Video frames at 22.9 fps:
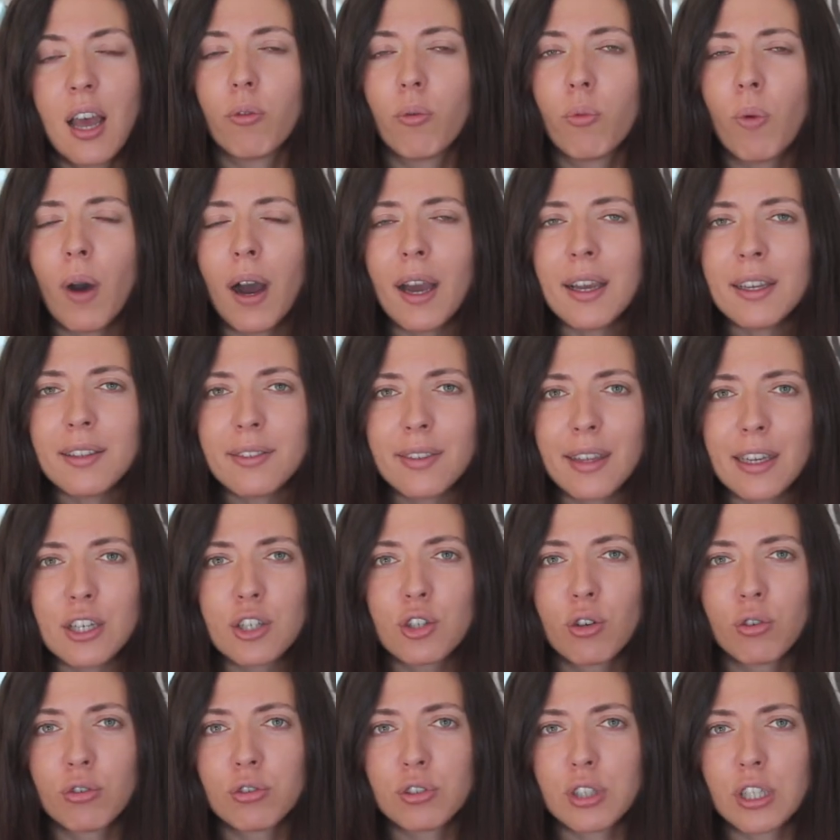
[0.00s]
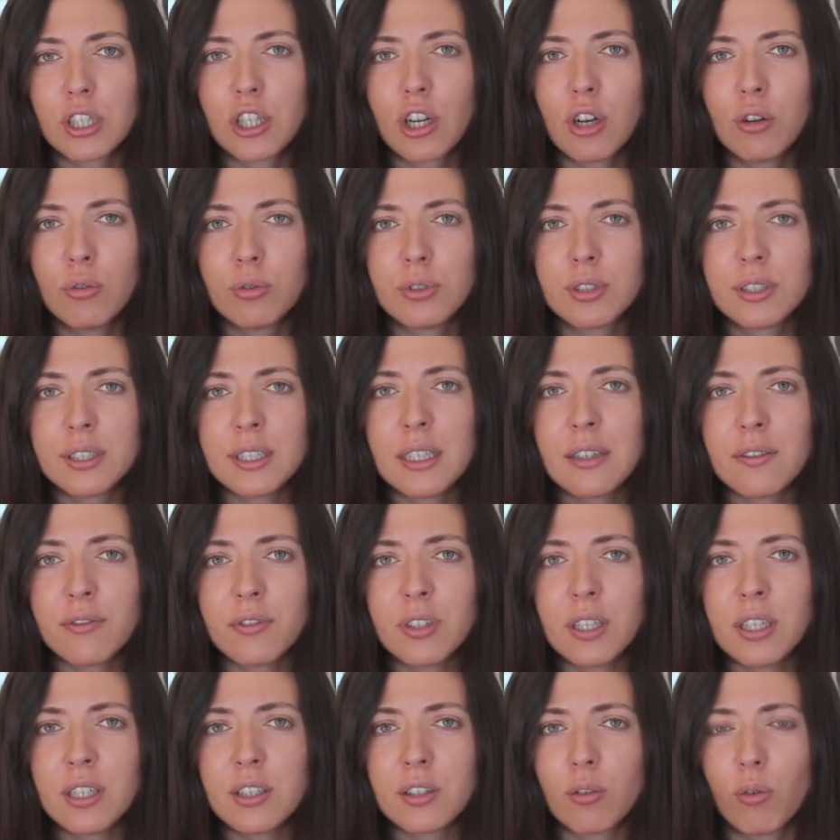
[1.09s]
Why they don't include
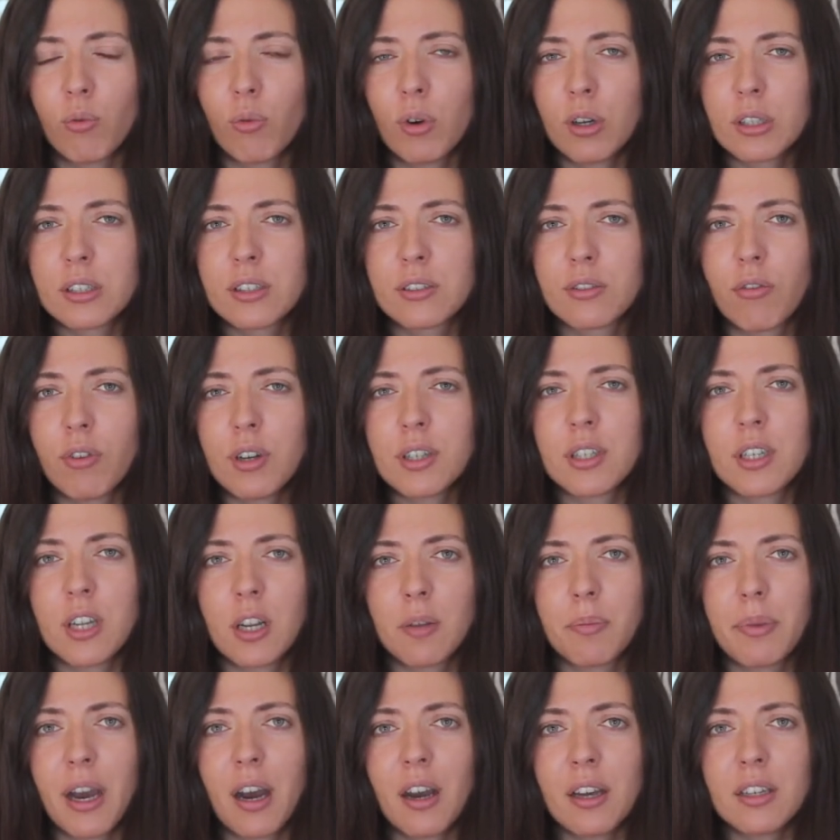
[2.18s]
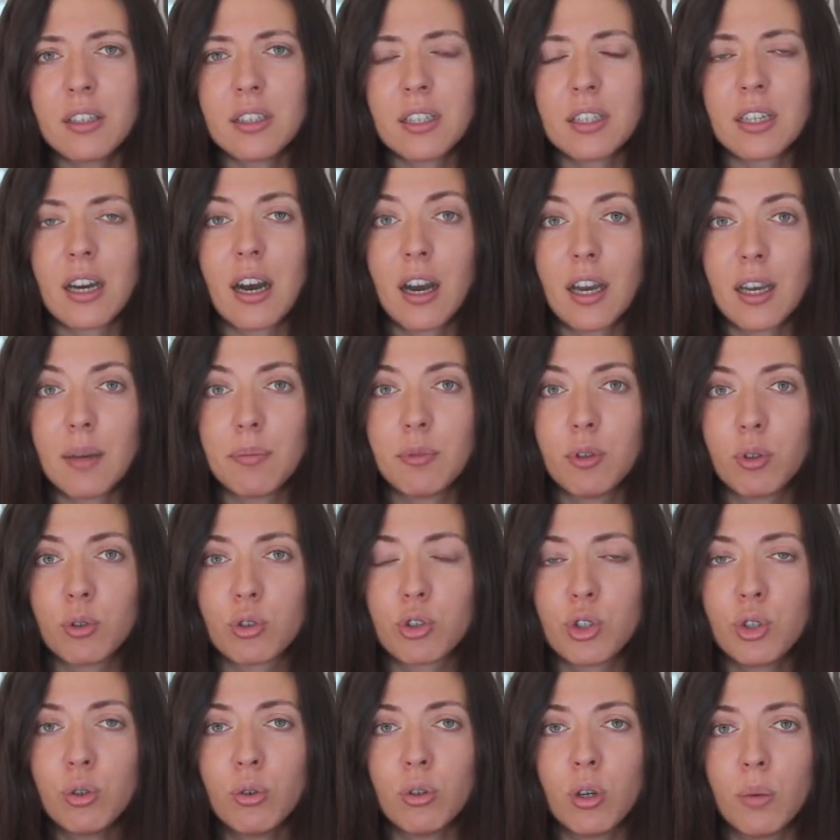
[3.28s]
CFDs, what's the reasoning behind it, I am not
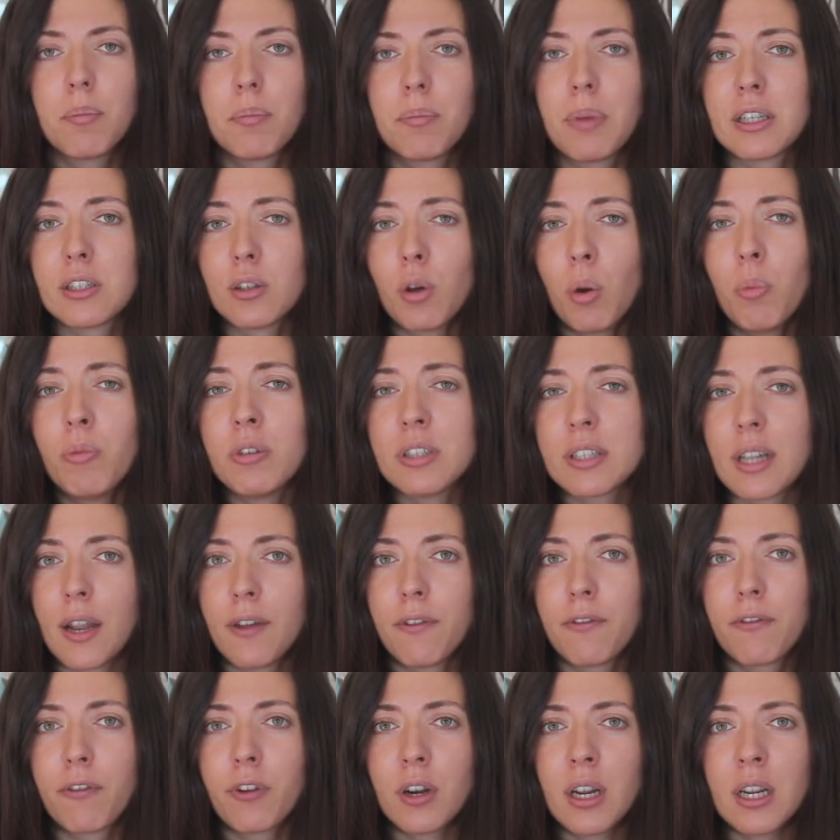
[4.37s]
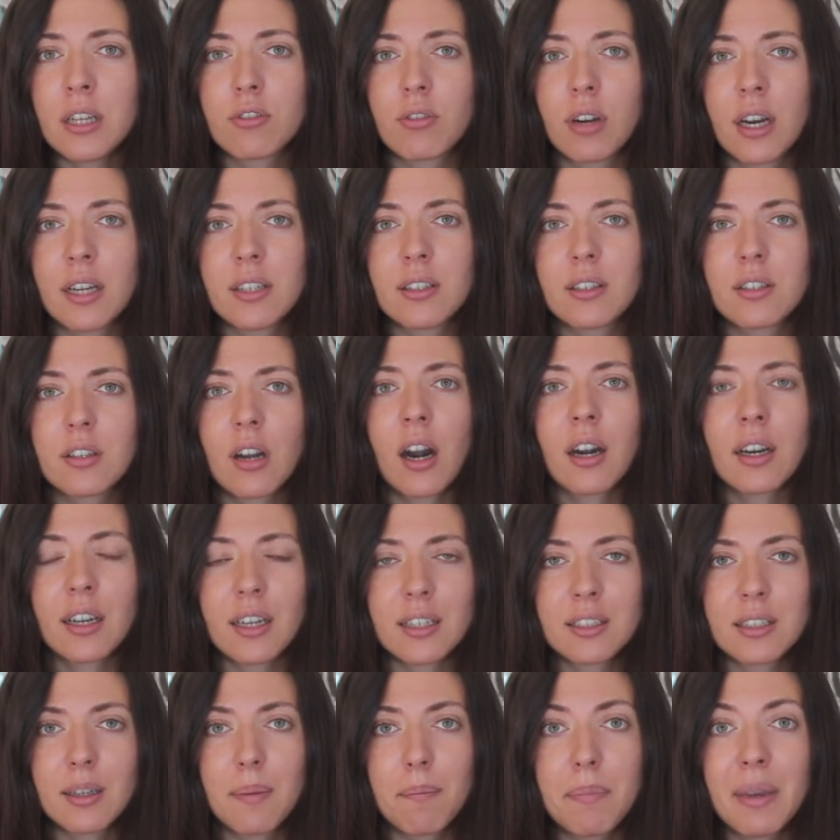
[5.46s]
sure, but obviously Freetrade
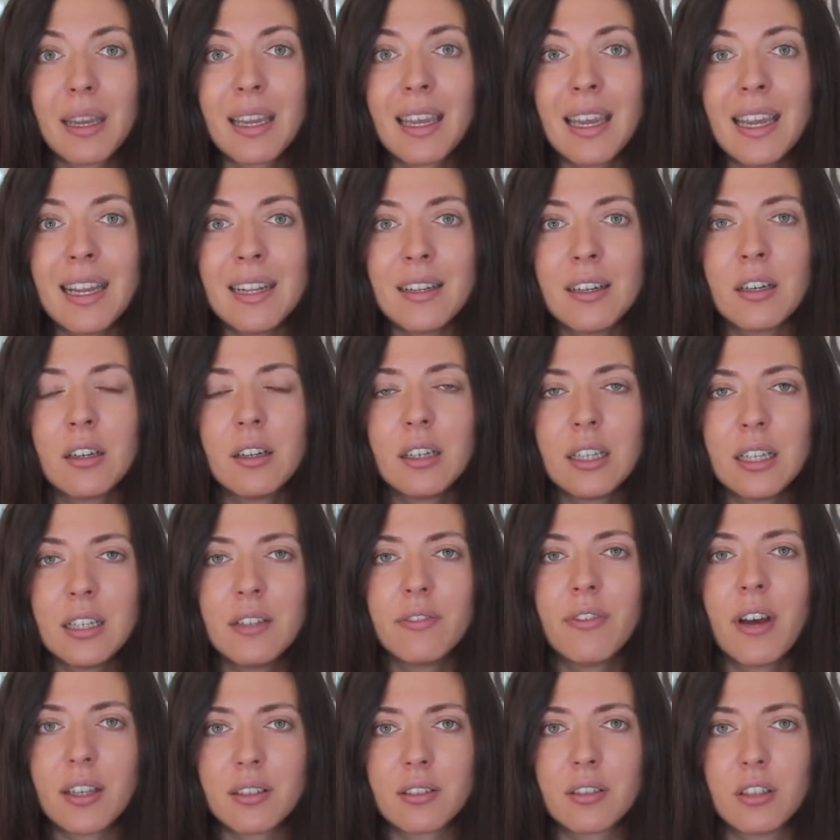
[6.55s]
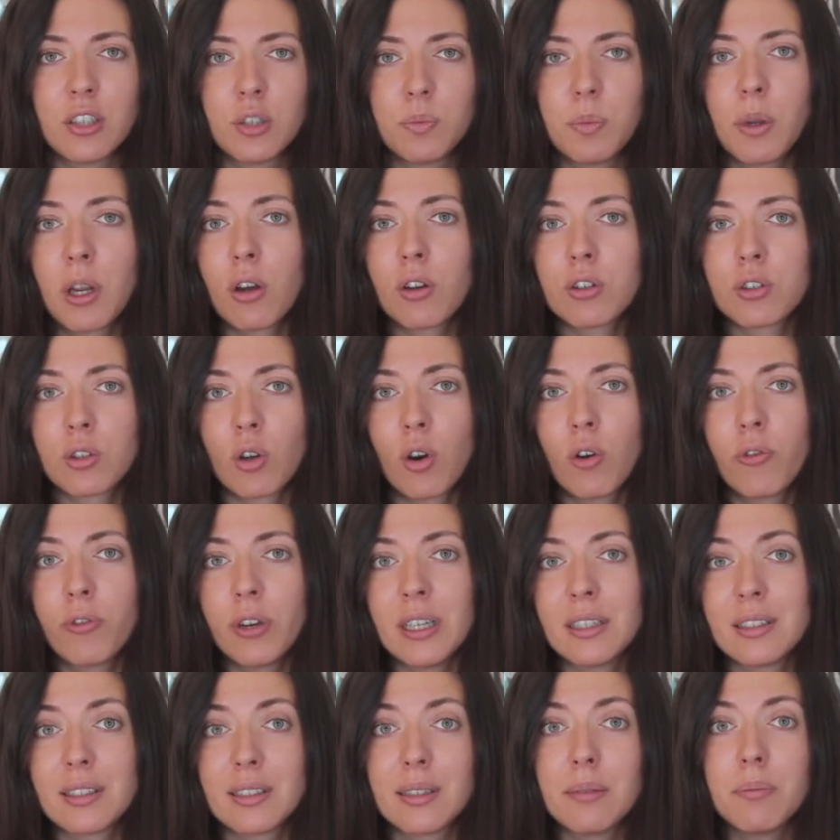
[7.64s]
targets beginner investors because of
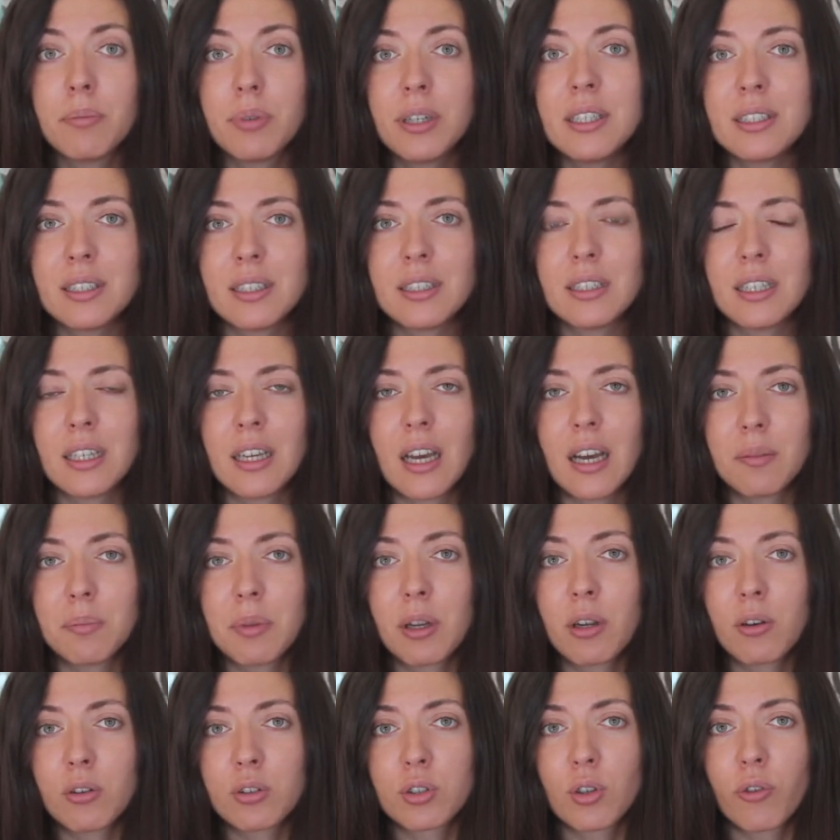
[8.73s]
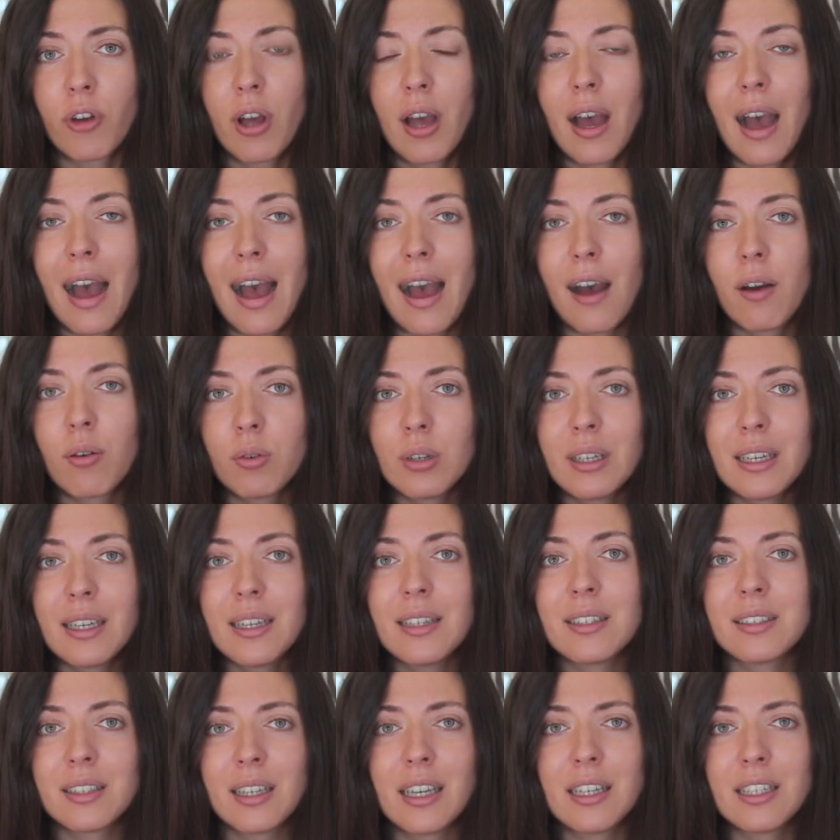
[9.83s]
its simplicity and because of how
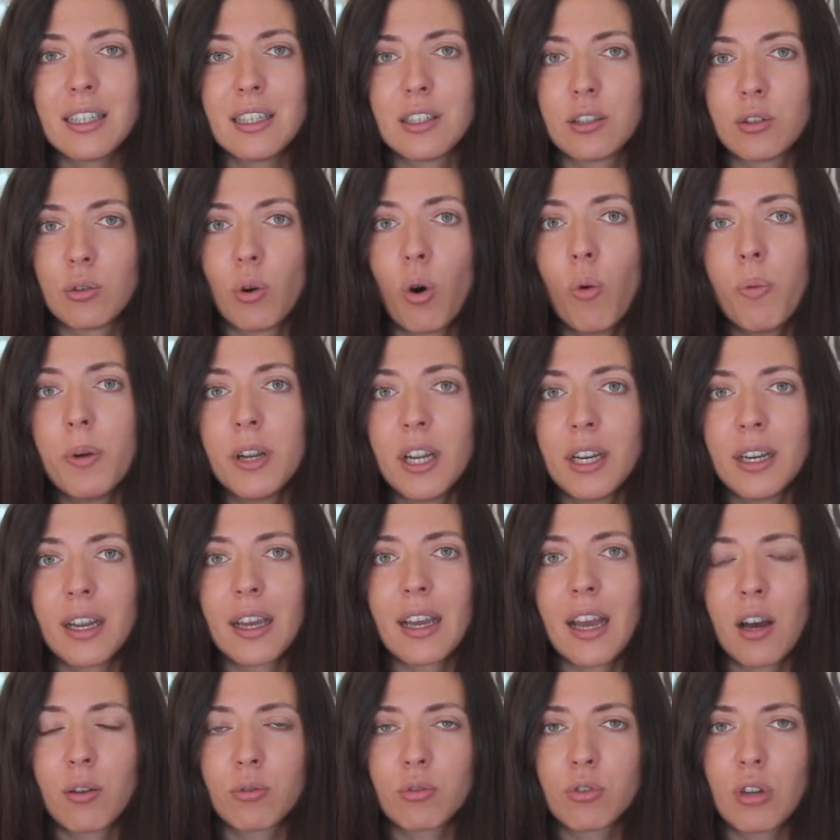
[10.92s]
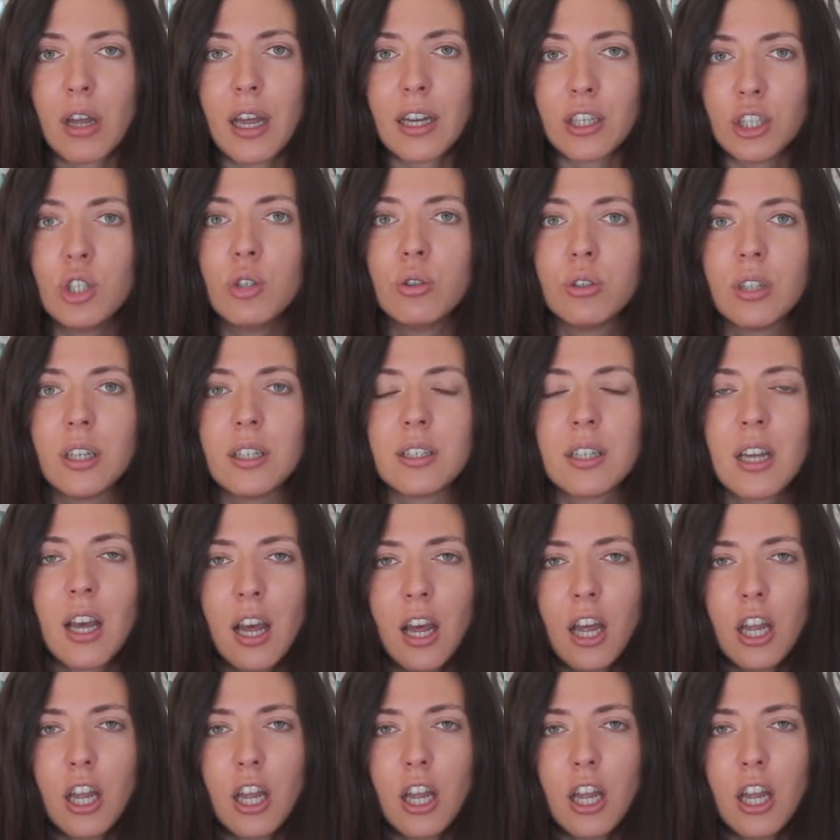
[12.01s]
easy it is to open an account and use it.